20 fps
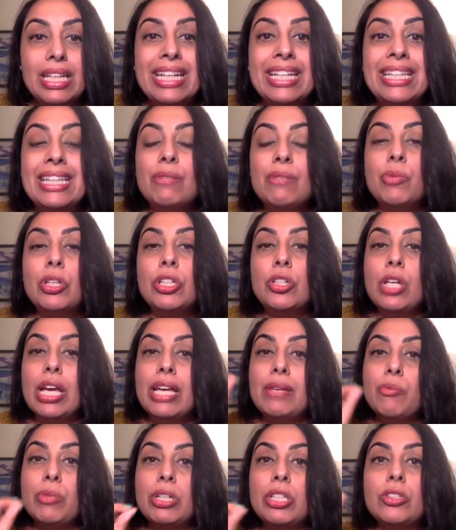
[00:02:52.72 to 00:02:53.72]
And
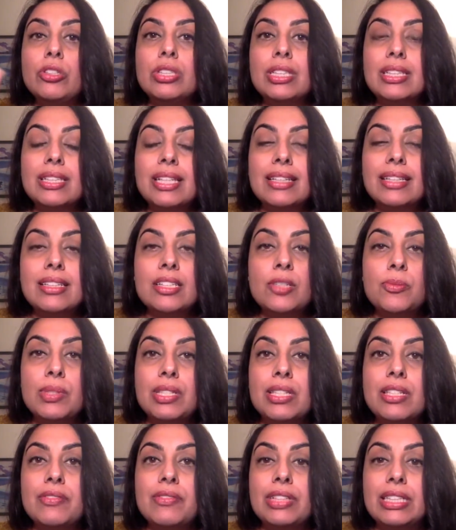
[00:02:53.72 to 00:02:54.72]
when you select the
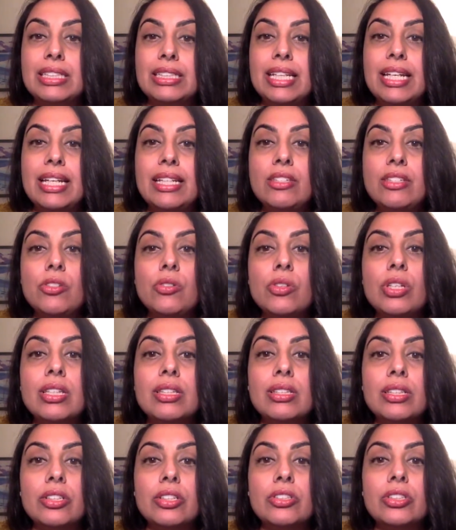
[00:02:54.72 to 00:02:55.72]
specific dates, you
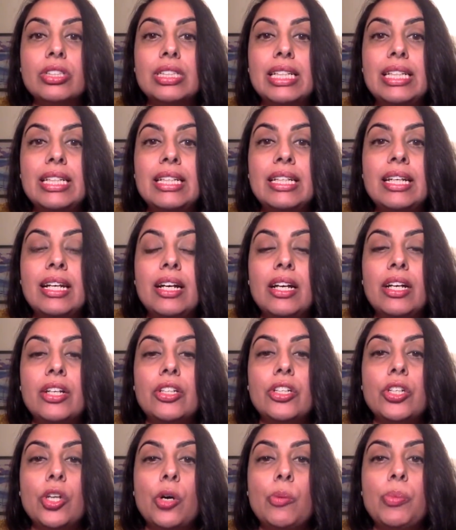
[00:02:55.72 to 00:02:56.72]
can literally,
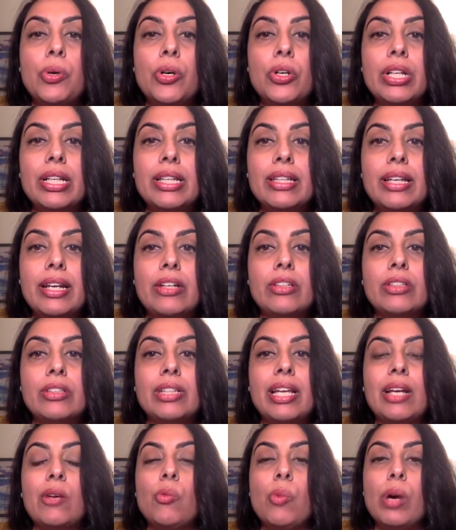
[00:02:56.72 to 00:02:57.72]
put in there
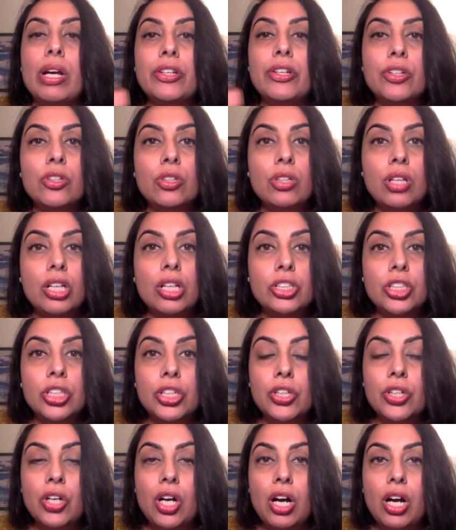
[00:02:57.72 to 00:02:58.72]
like when you're launching
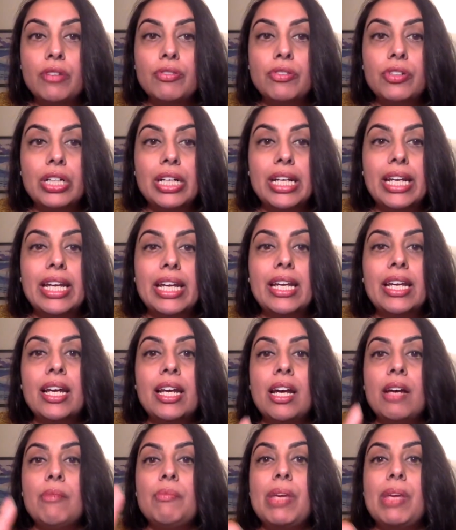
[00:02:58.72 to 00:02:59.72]
your offering,
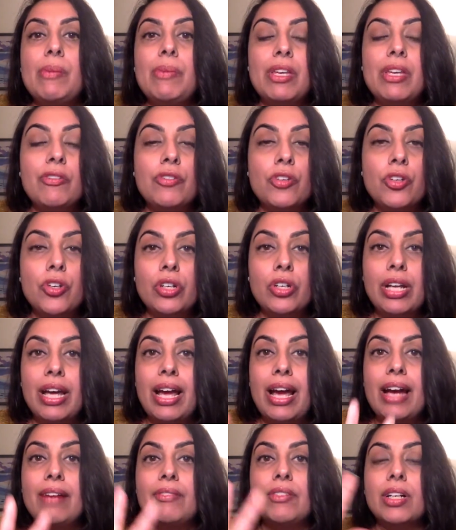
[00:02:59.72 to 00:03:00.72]
maybe if you're going to
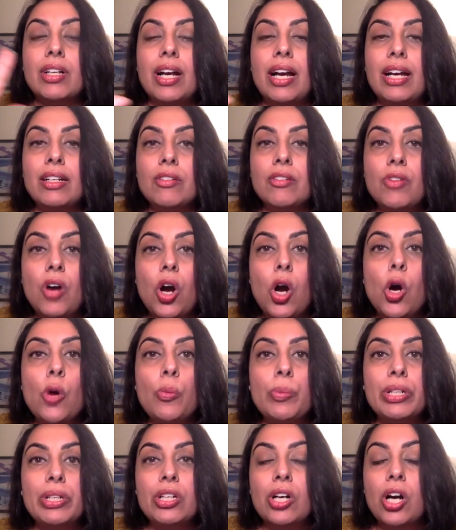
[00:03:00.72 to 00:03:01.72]
have a kind of
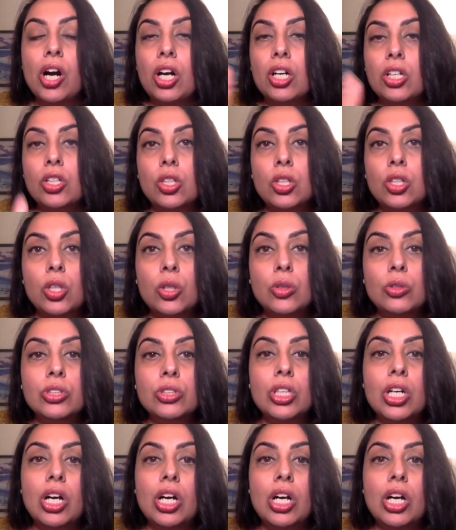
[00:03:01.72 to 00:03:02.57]
open cart, closed